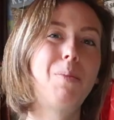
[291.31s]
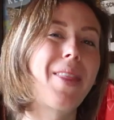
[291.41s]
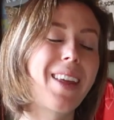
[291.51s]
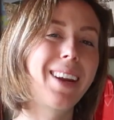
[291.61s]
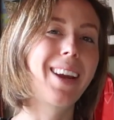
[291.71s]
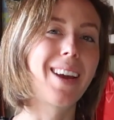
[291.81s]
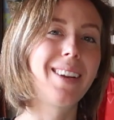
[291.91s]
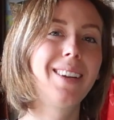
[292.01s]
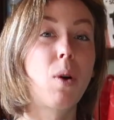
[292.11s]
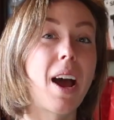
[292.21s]
But then
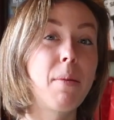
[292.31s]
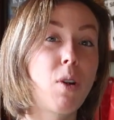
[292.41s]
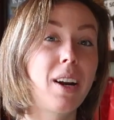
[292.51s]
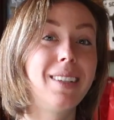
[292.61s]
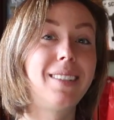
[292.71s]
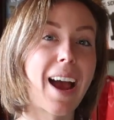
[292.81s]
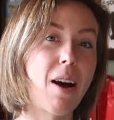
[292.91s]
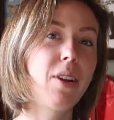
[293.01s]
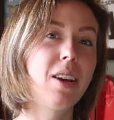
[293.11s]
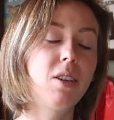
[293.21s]
again, when I'm running
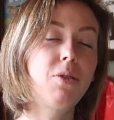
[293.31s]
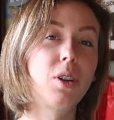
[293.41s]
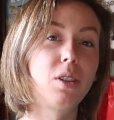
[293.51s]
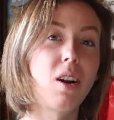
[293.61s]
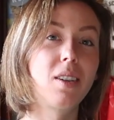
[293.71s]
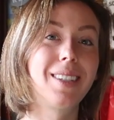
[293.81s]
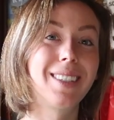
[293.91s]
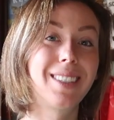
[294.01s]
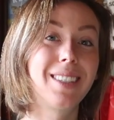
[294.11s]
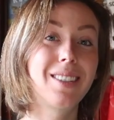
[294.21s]
downhill for a long
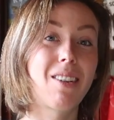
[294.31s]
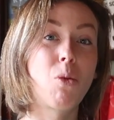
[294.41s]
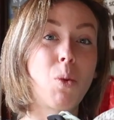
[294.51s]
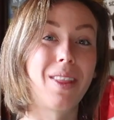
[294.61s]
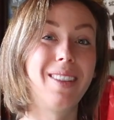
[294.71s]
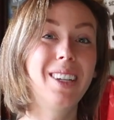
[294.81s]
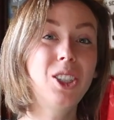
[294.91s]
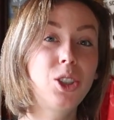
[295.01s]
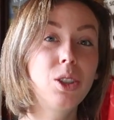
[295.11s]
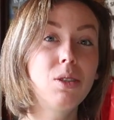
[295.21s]
distance with
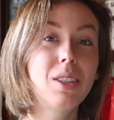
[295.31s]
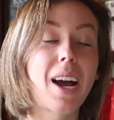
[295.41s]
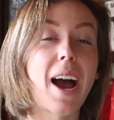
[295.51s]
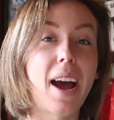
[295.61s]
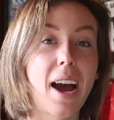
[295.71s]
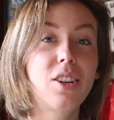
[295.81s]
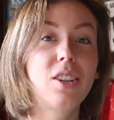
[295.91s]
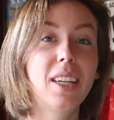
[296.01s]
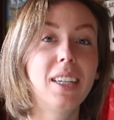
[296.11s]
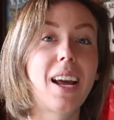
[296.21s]
these shoes, I
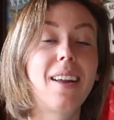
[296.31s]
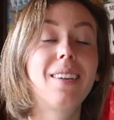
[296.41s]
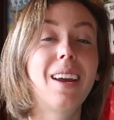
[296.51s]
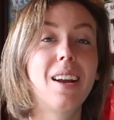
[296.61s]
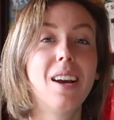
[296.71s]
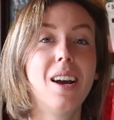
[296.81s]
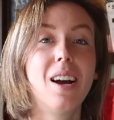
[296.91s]
actually tend to get